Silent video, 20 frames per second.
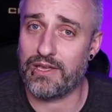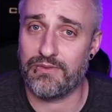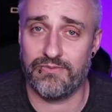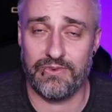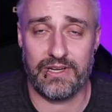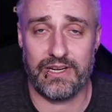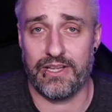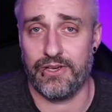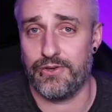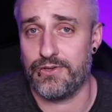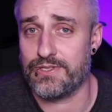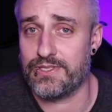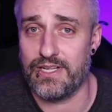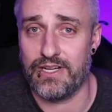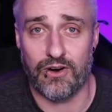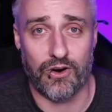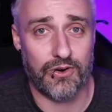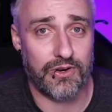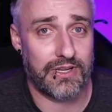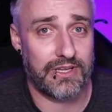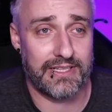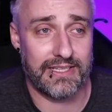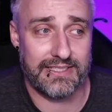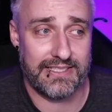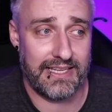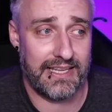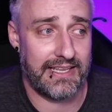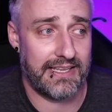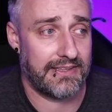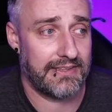videos that aren't going to
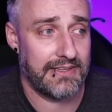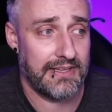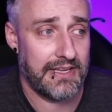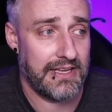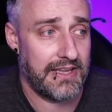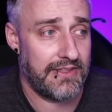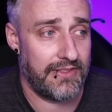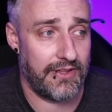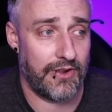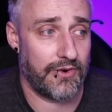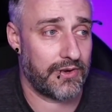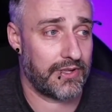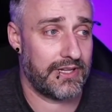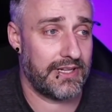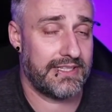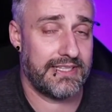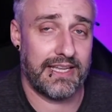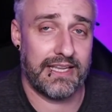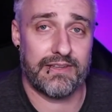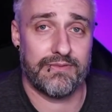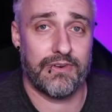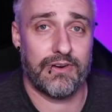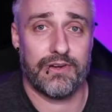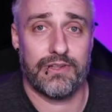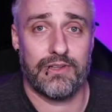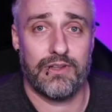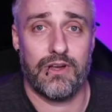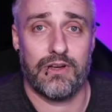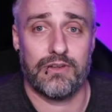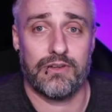take very
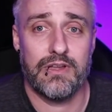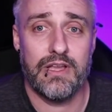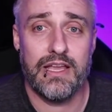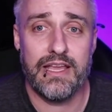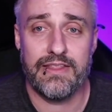long.